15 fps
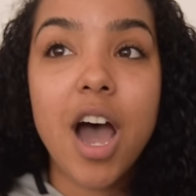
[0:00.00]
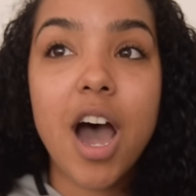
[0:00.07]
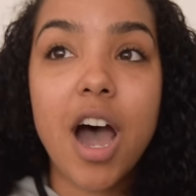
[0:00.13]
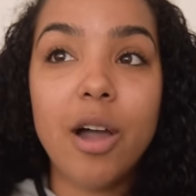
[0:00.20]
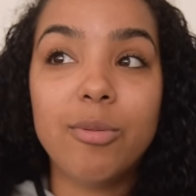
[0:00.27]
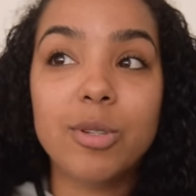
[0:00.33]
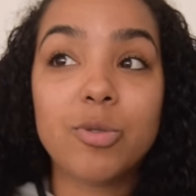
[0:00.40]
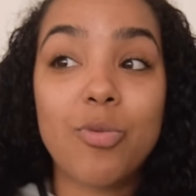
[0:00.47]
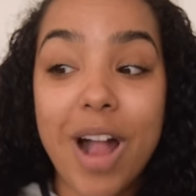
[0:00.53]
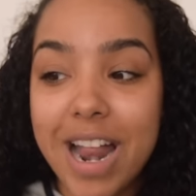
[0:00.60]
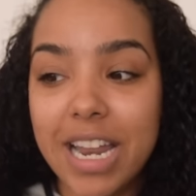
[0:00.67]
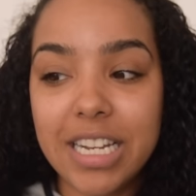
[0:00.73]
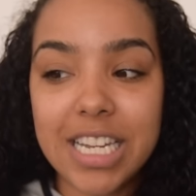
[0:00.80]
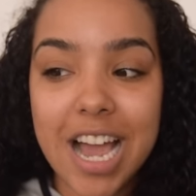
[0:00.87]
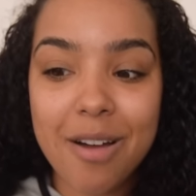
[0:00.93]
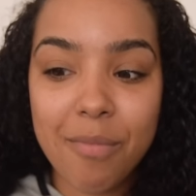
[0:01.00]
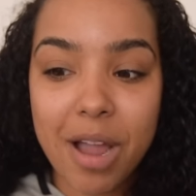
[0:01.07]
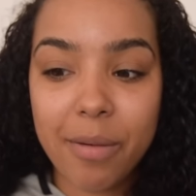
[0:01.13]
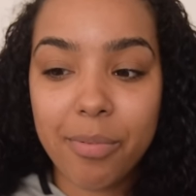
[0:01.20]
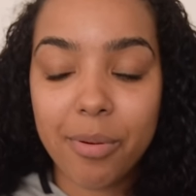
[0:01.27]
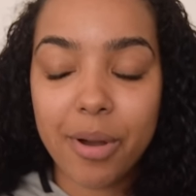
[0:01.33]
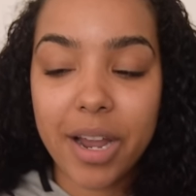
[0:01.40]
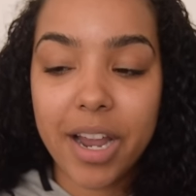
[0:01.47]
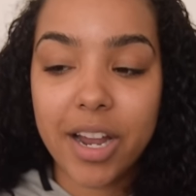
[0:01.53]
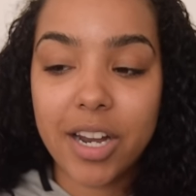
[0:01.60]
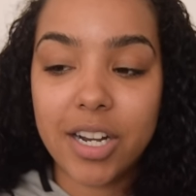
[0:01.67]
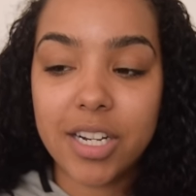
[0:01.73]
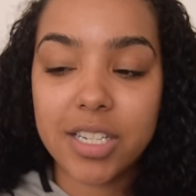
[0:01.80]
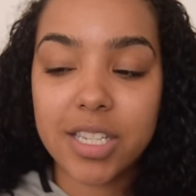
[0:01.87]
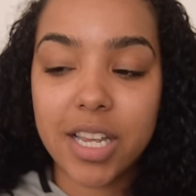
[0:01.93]
I was writing down my
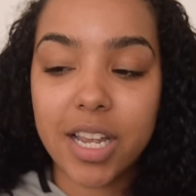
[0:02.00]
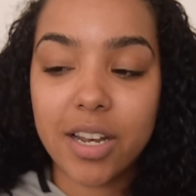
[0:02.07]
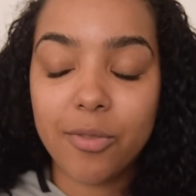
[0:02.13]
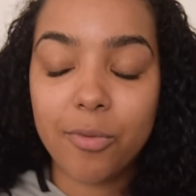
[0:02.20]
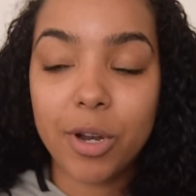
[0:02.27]
prayers and